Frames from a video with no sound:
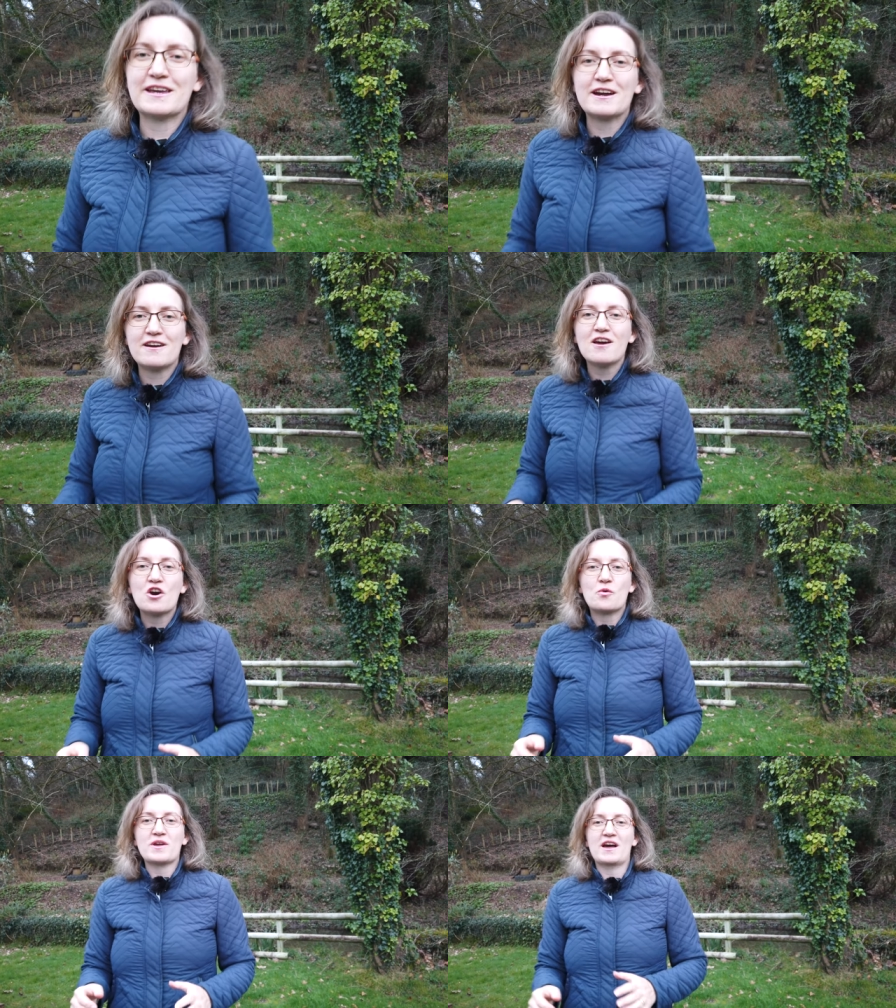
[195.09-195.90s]
year.
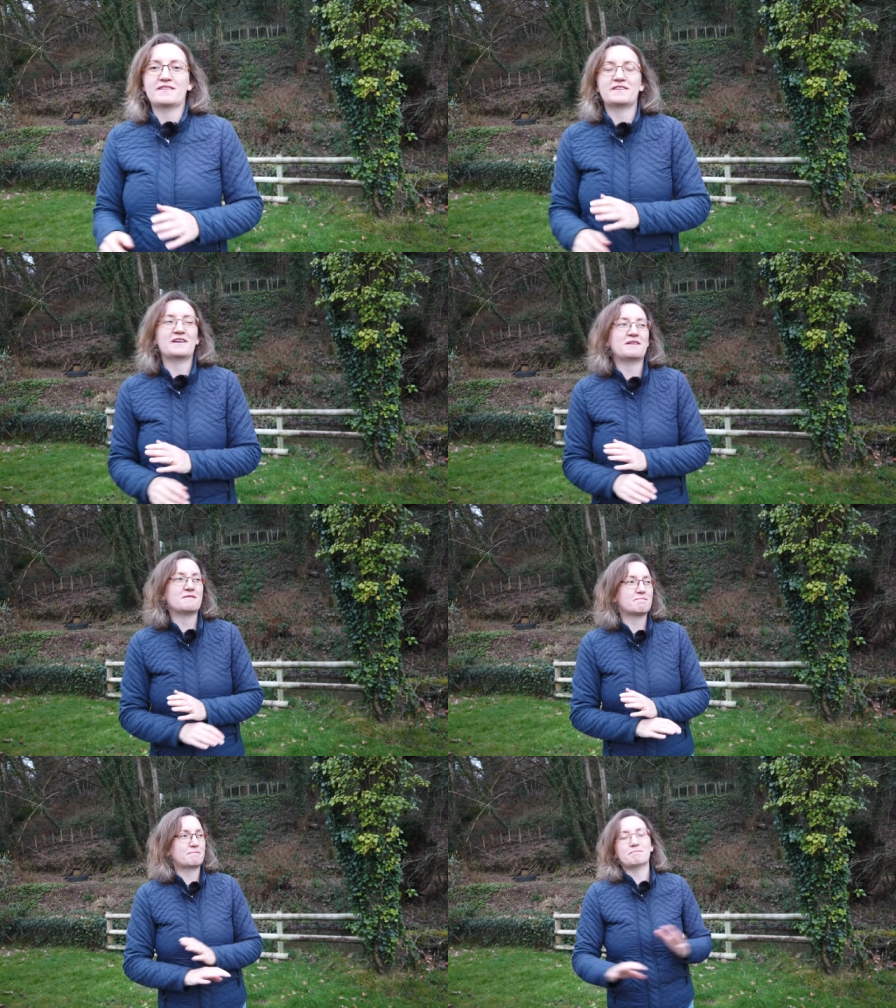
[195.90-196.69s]
We had
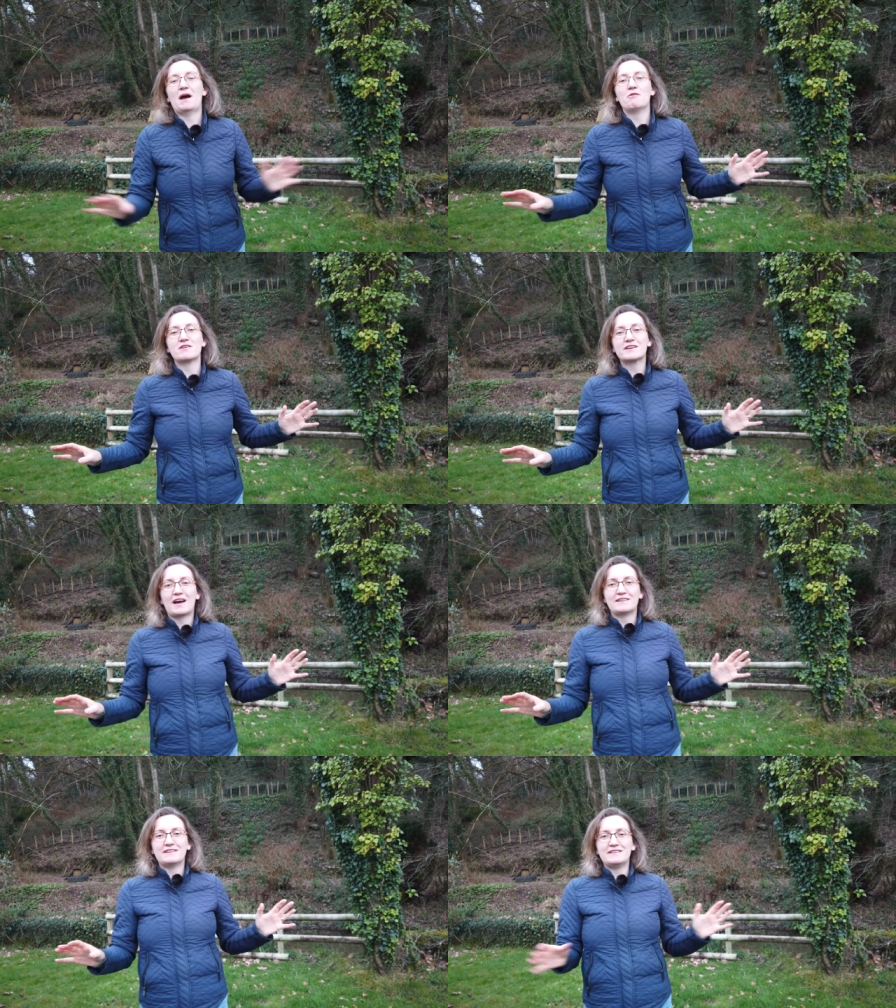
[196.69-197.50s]
the power
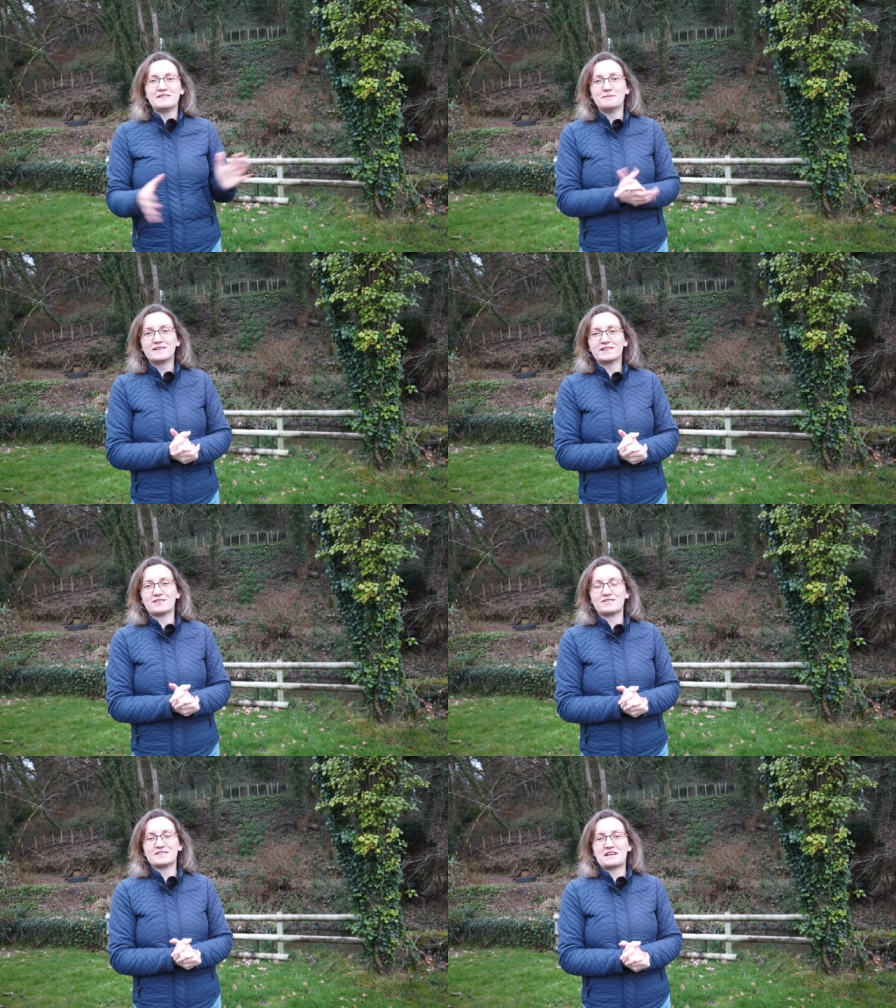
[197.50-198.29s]
cut in the middle
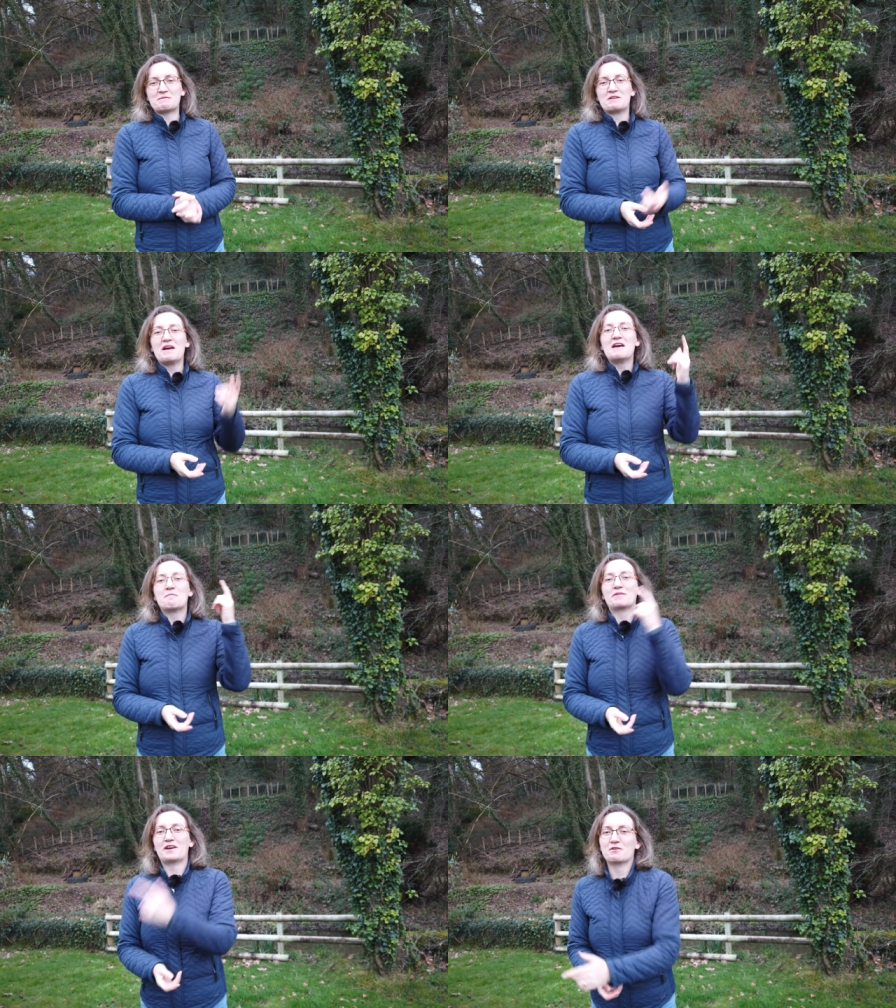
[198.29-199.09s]
of the summer,
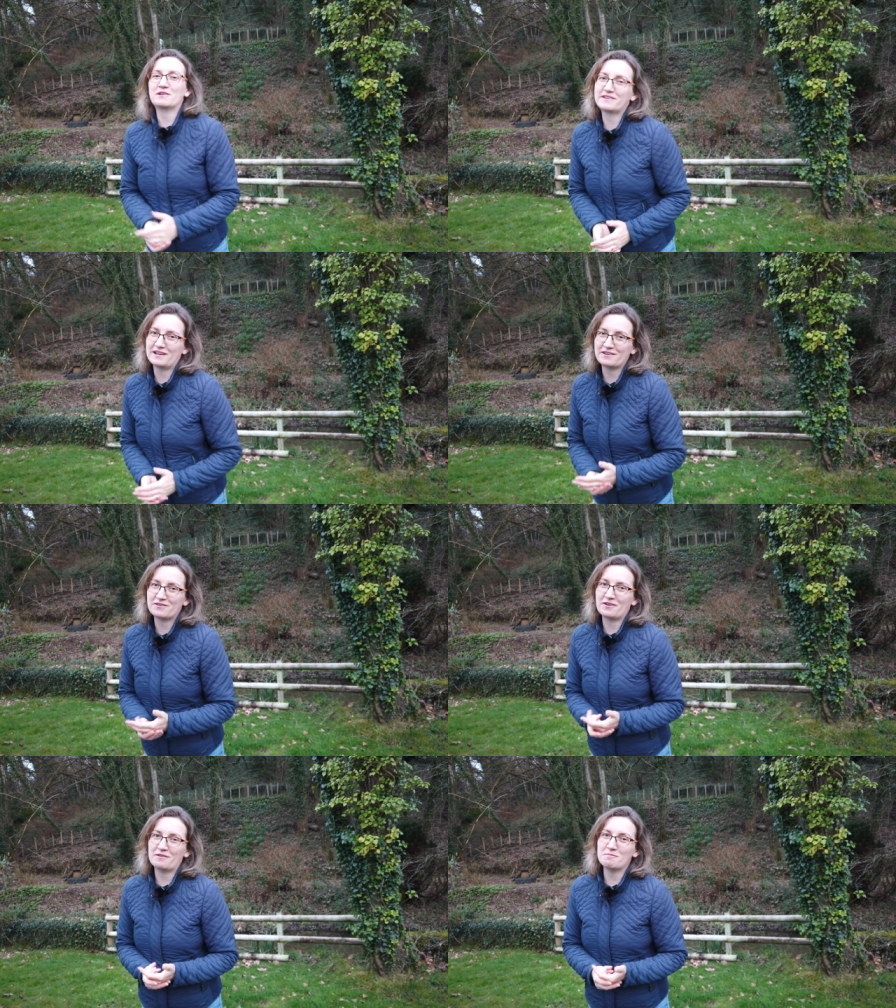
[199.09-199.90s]
but I will tell
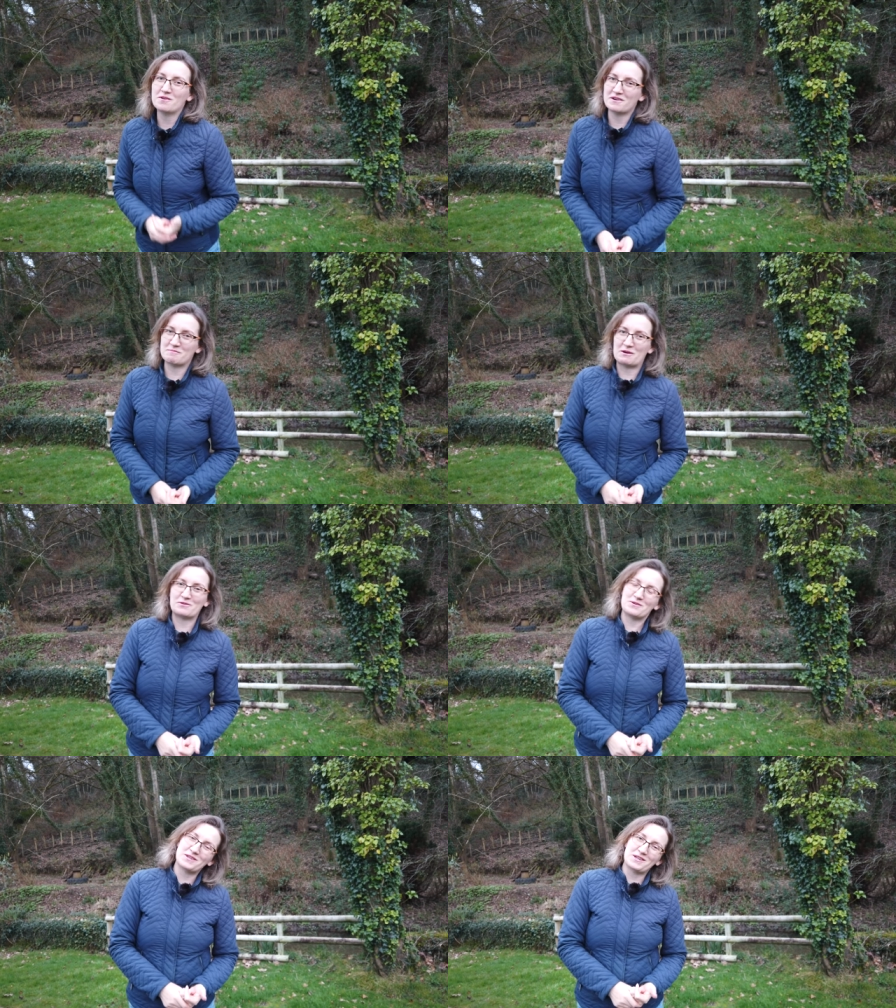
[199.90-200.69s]
you more
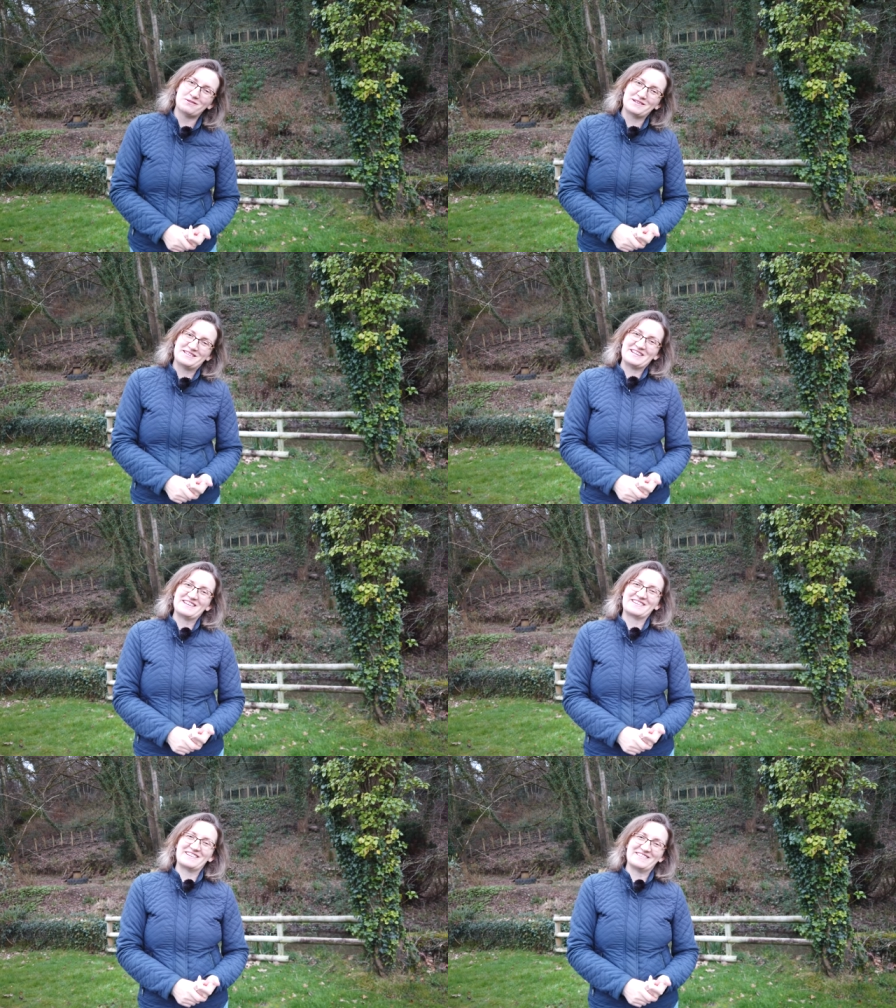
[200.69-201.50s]
about it towards the
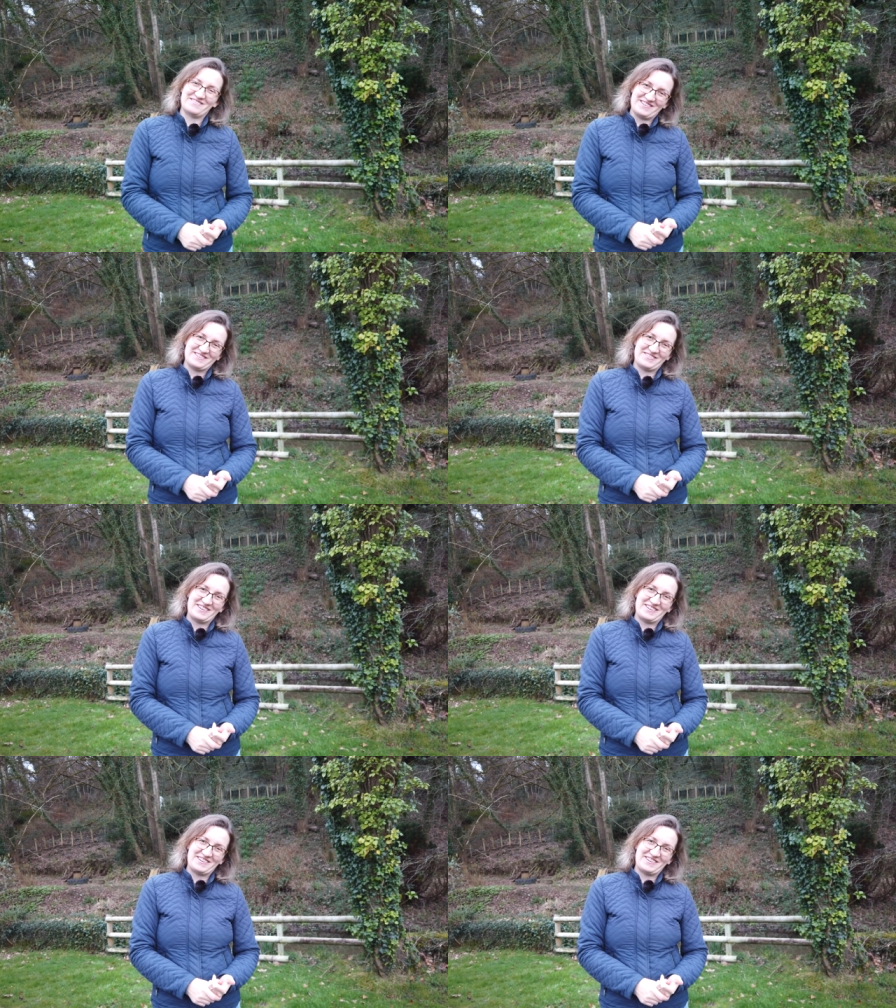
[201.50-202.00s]
end of this